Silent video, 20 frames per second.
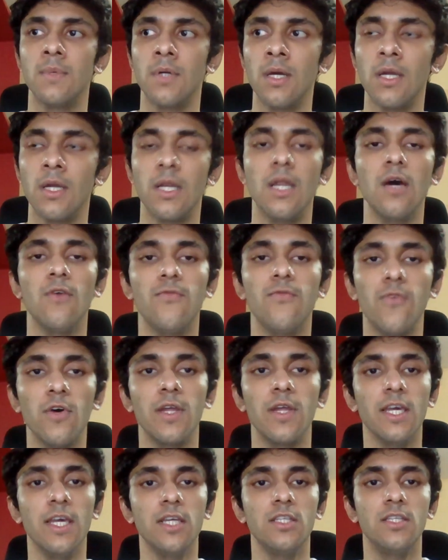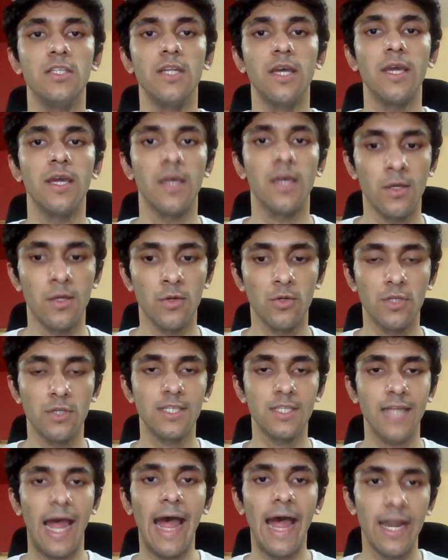Now, for each day, you just
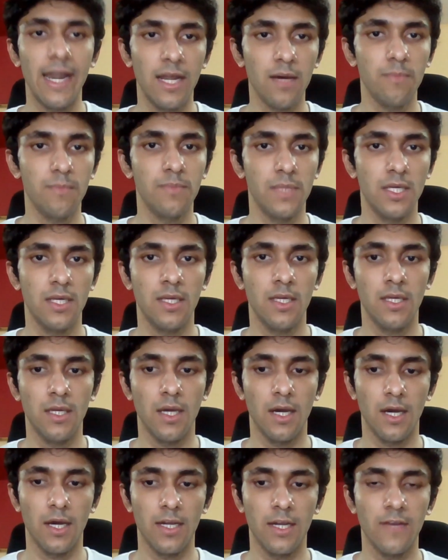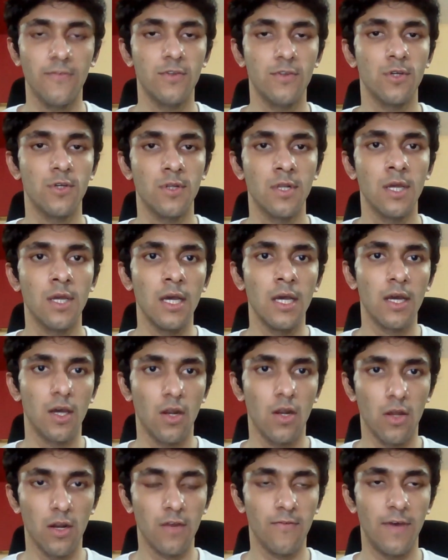add up the individual
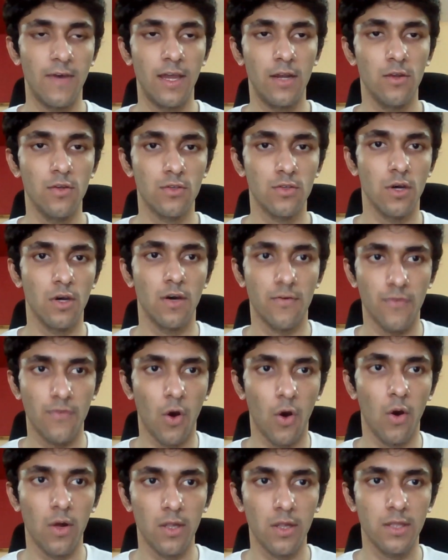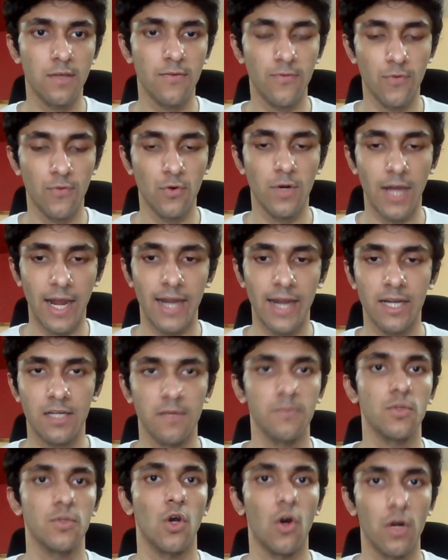caloric values of all the food items
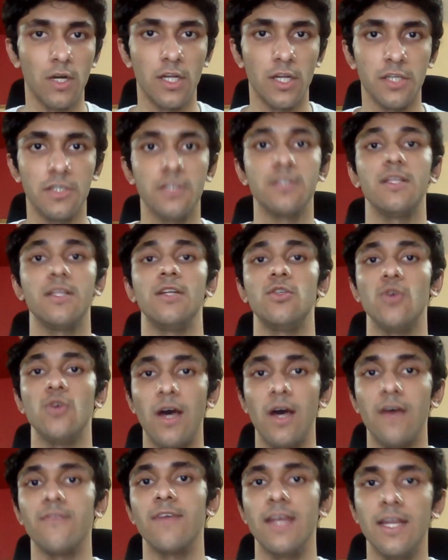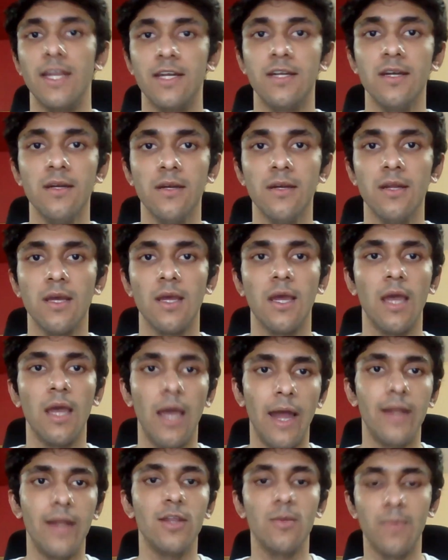or dishes that you have eaten,
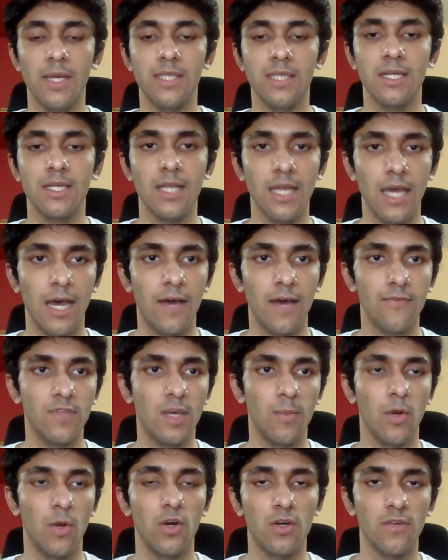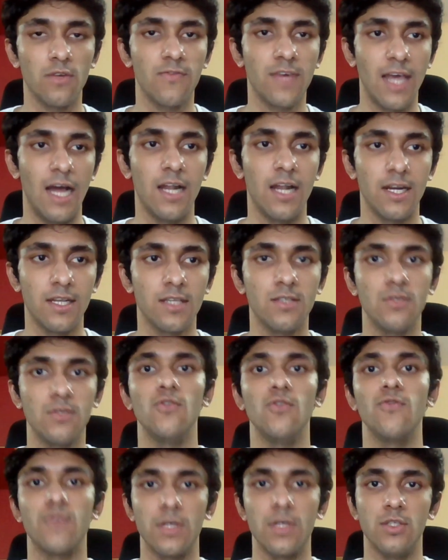and you basically have the amount of calories
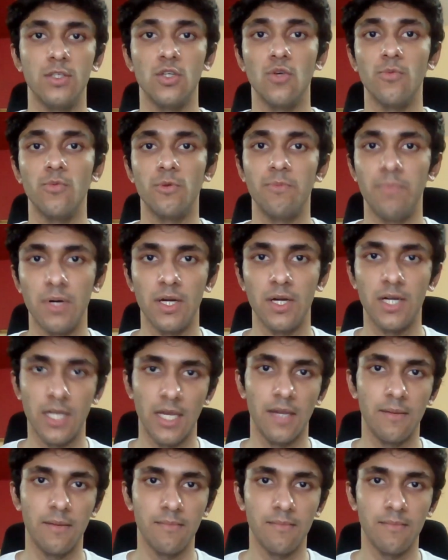you've consumed per day.